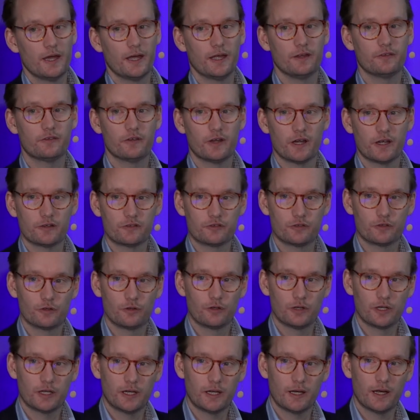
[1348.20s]

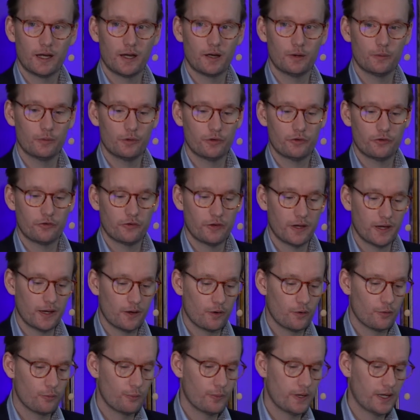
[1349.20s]
internationally, I would say
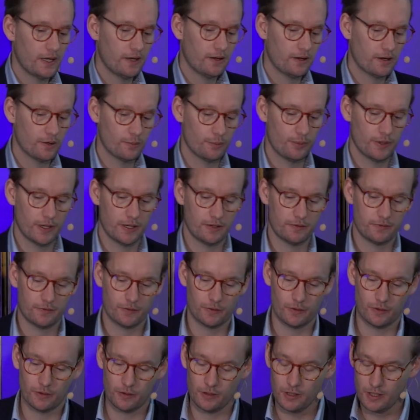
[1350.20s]
our main
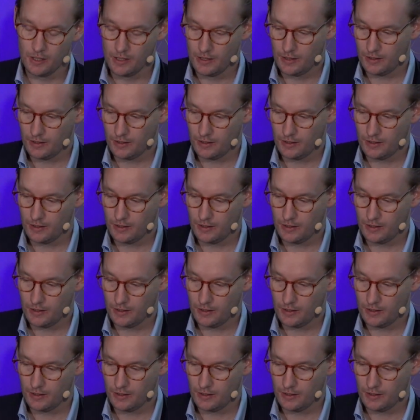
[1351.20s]
competitor